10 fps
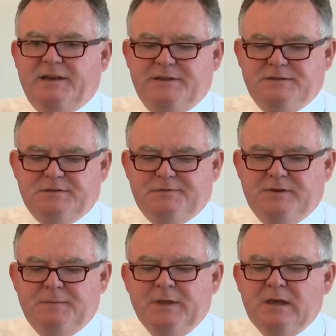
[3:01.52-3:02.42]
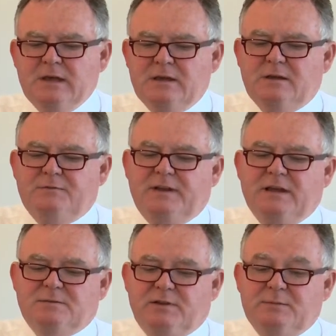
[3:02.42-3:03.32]
that easier for you.
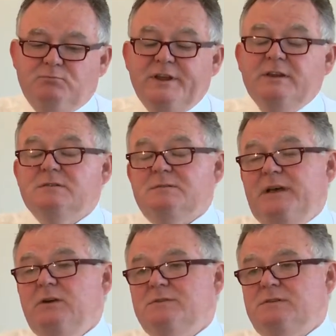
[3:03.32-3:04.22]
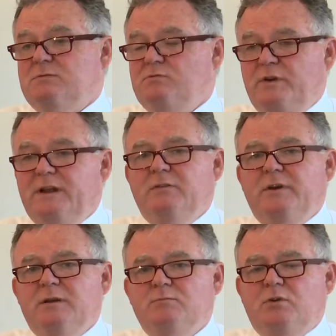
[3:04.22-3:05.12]
Financial planning, bring your spouse, really,
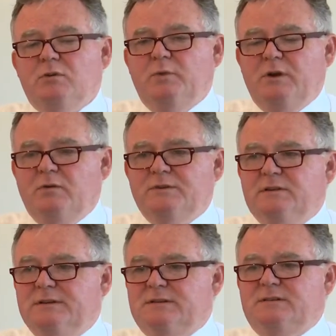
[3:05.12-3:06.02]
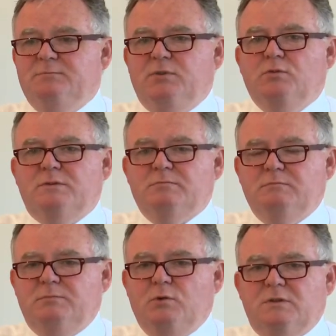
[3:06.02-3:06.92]
really important. We always like to see both
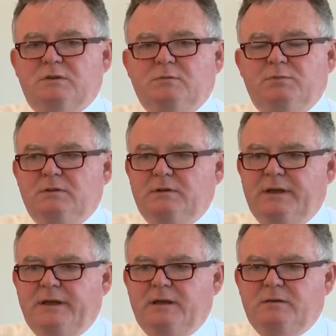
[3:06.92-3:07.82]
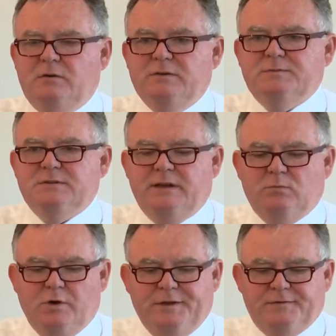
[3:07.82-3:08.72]
couple, husband
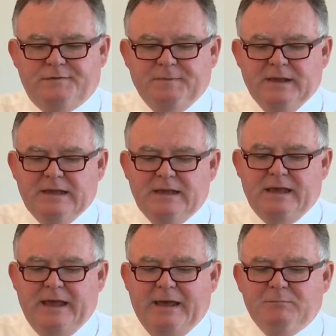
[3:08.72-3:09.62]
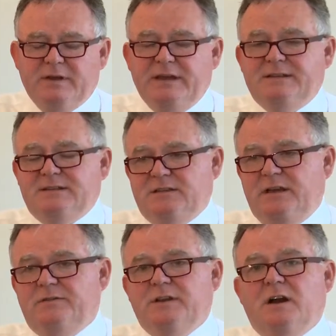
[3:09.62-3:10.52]
and wife. It's
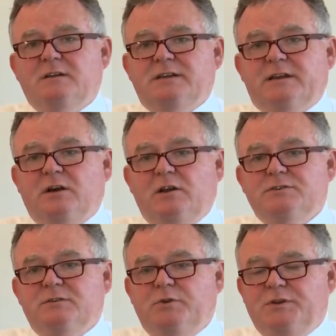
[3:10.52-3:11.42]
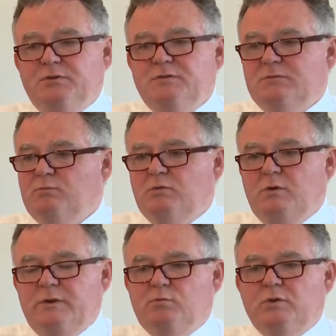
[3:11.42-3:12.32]
state-of-the-art technology we're using. We're
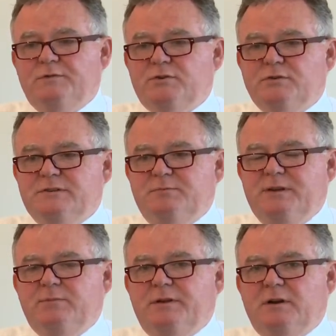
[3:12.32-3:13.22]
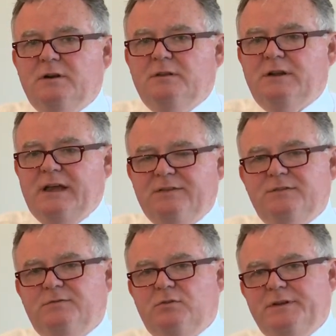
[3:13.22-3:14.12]
only one of 30 people in Ireland that
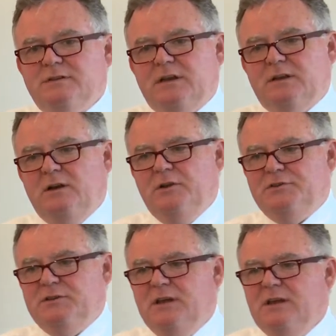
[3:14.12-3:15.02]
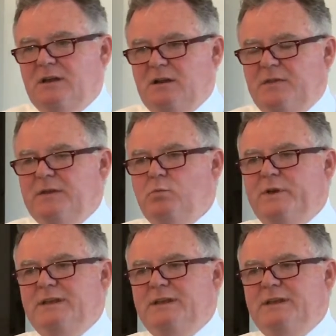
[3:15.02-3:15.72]
have the voyant technology, and I think